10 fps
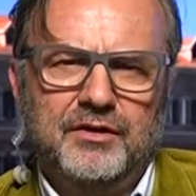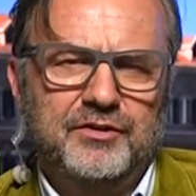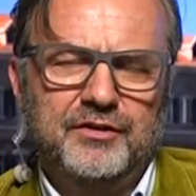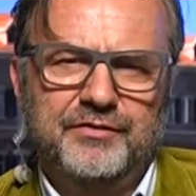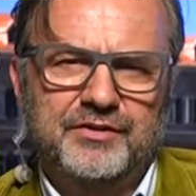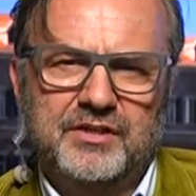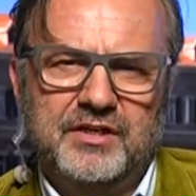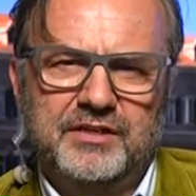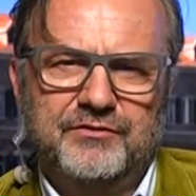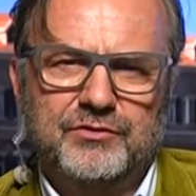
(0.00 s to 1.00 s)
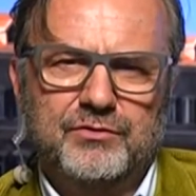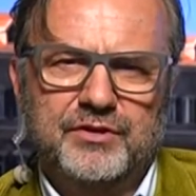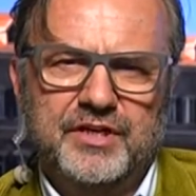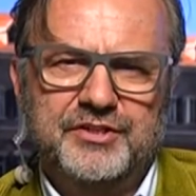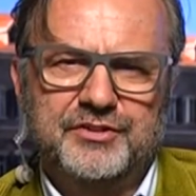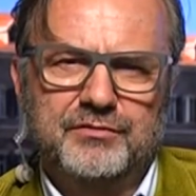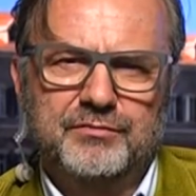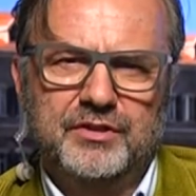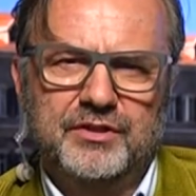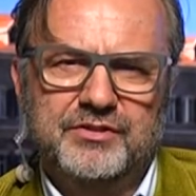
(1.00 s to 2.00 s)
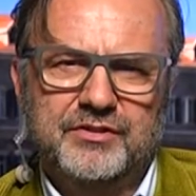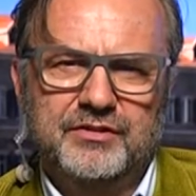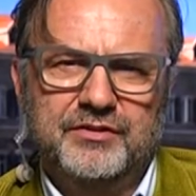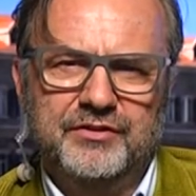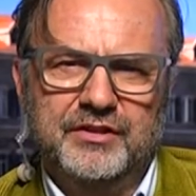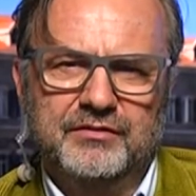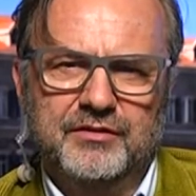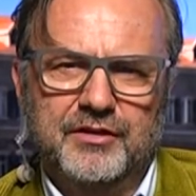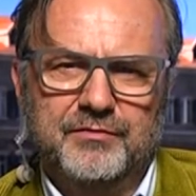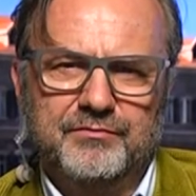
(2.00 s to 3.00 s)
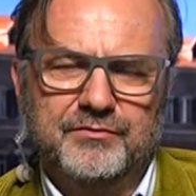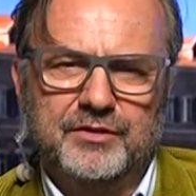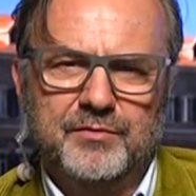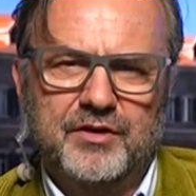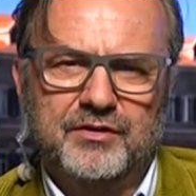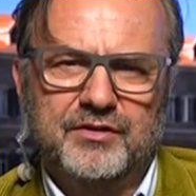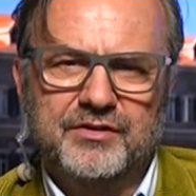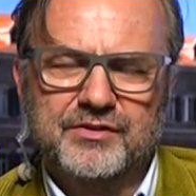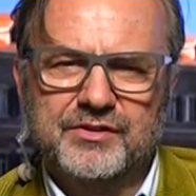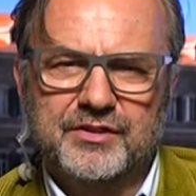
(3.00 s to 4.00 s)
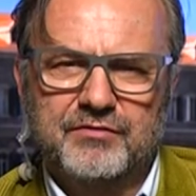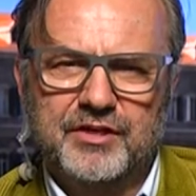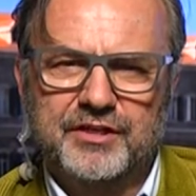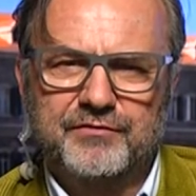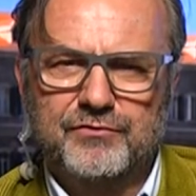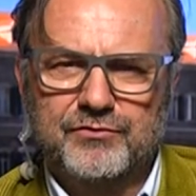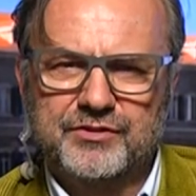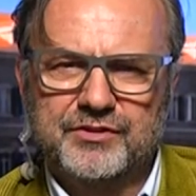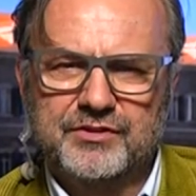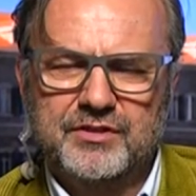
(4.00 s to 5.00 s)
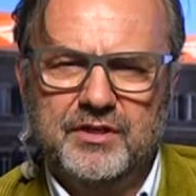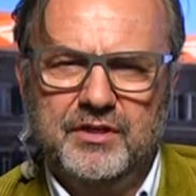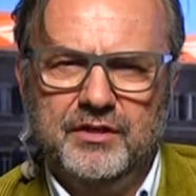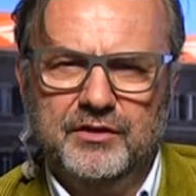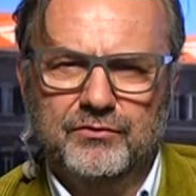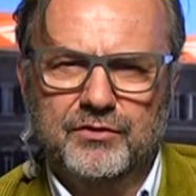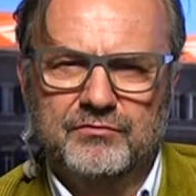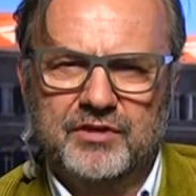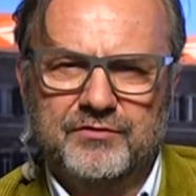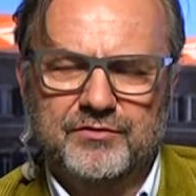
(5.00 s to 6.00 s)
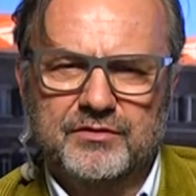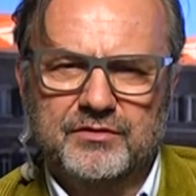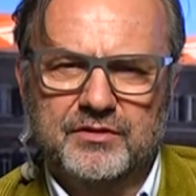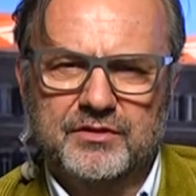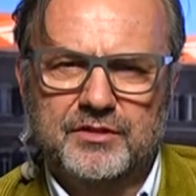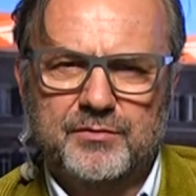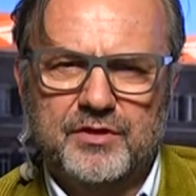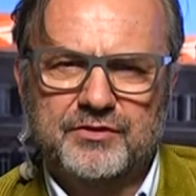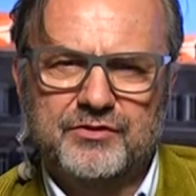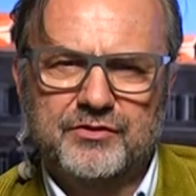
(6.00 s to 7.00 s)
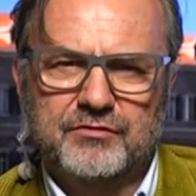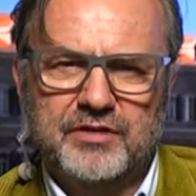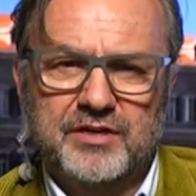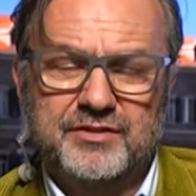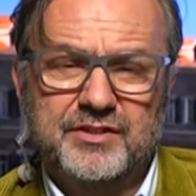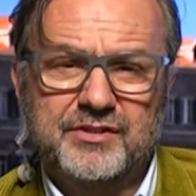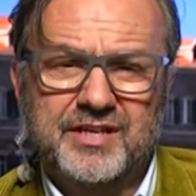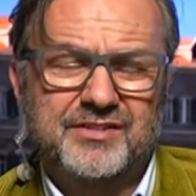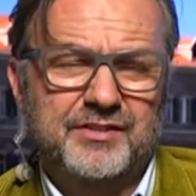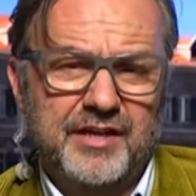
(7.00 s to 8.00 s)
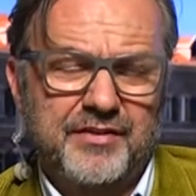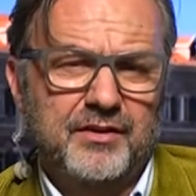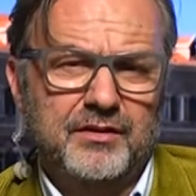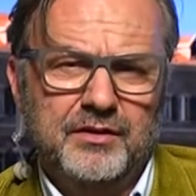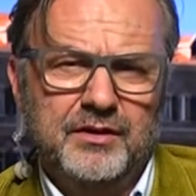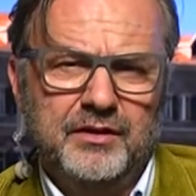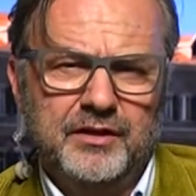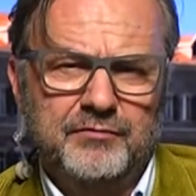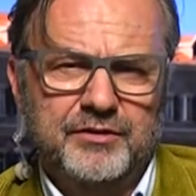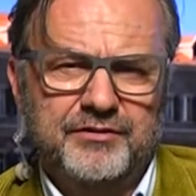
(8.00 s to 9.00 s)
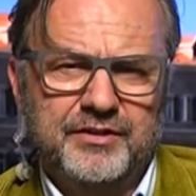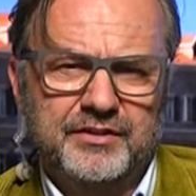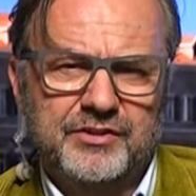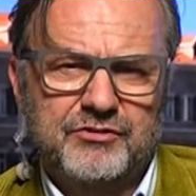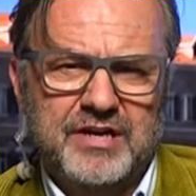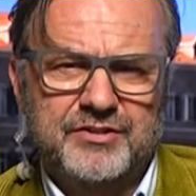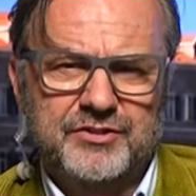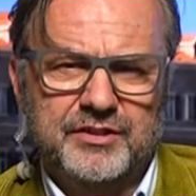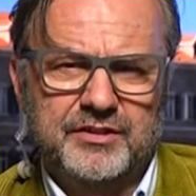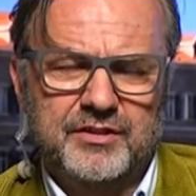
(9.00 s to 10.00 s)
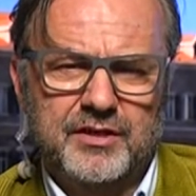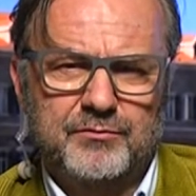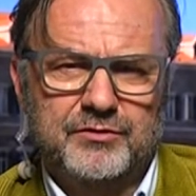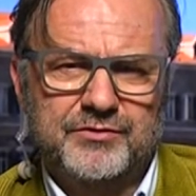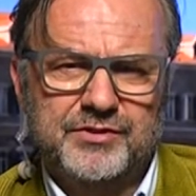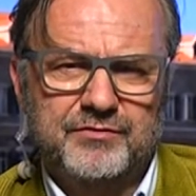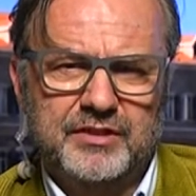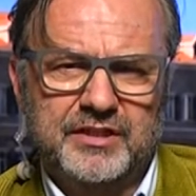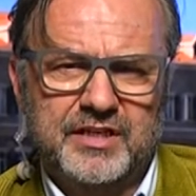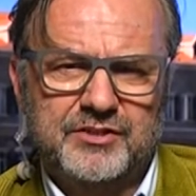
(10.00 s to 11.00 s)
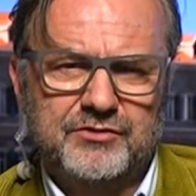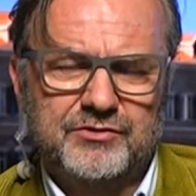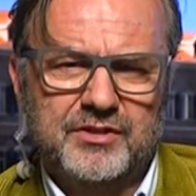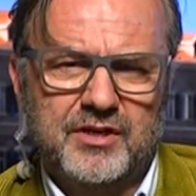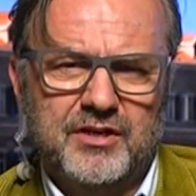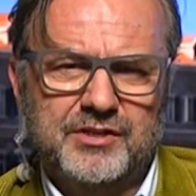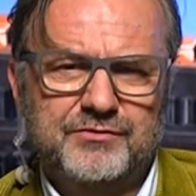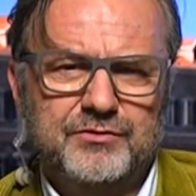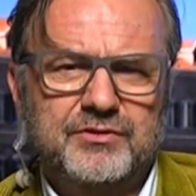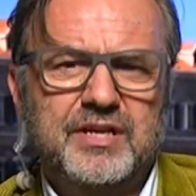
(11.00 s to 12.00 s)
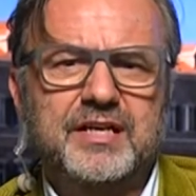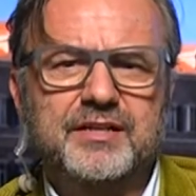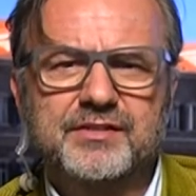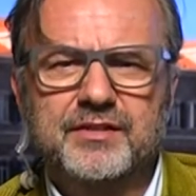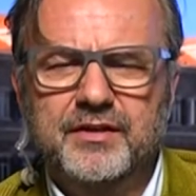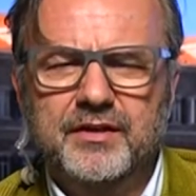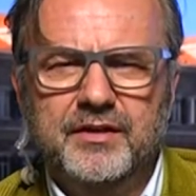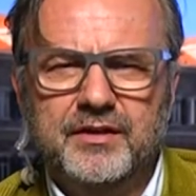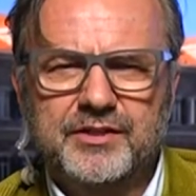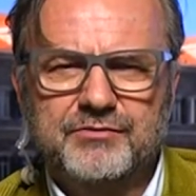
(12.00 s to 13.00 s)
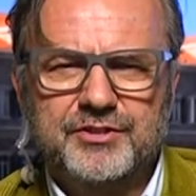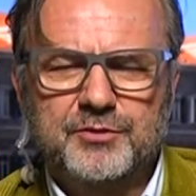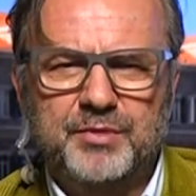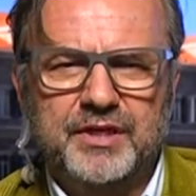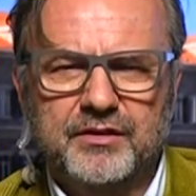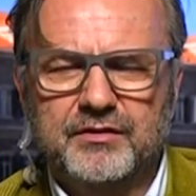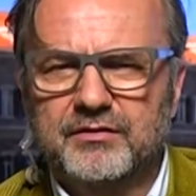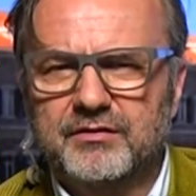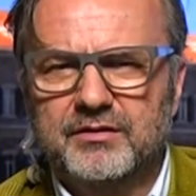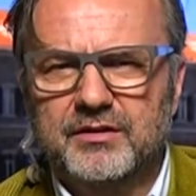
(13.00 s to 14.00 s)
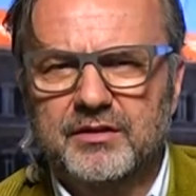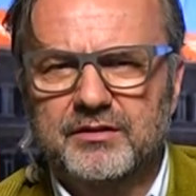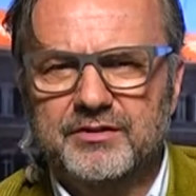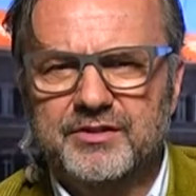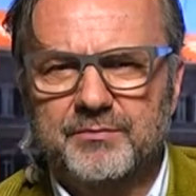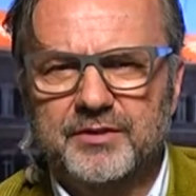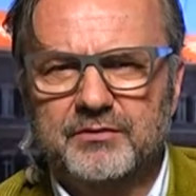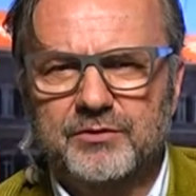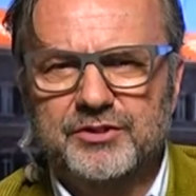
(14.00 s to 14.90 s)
I don't know if there's a lack of coordination, but I certainly think the Americans and the Iraqi forces and all the relevant commanders on the ground need to get together and rethink the strategy. The number of civilian casualties in the last few days has reached a pinnacle, and something